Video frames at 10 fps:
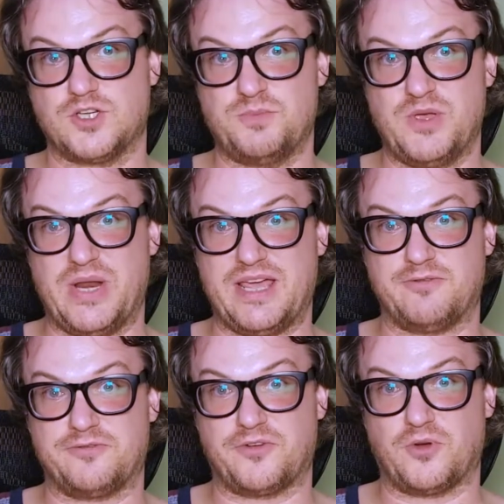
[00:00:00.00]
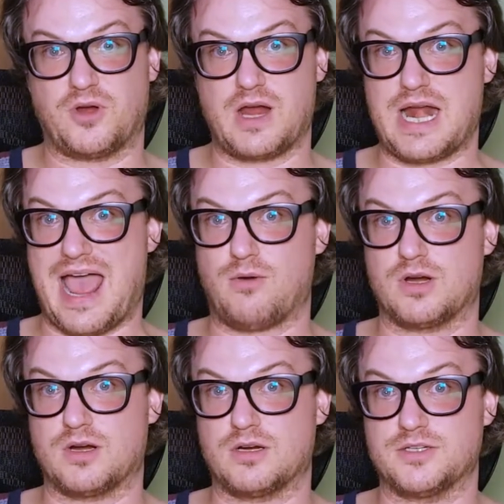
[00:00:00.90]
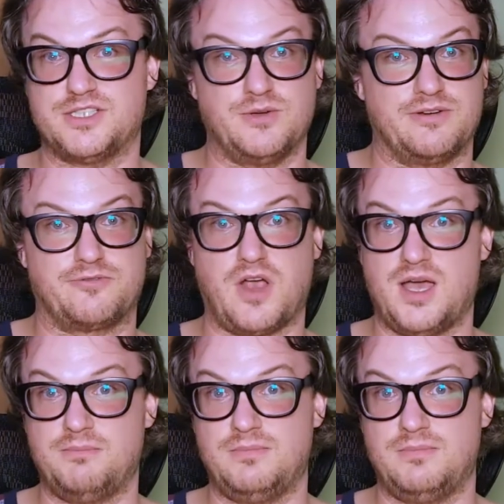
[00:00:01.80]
commuting for an hour to and from.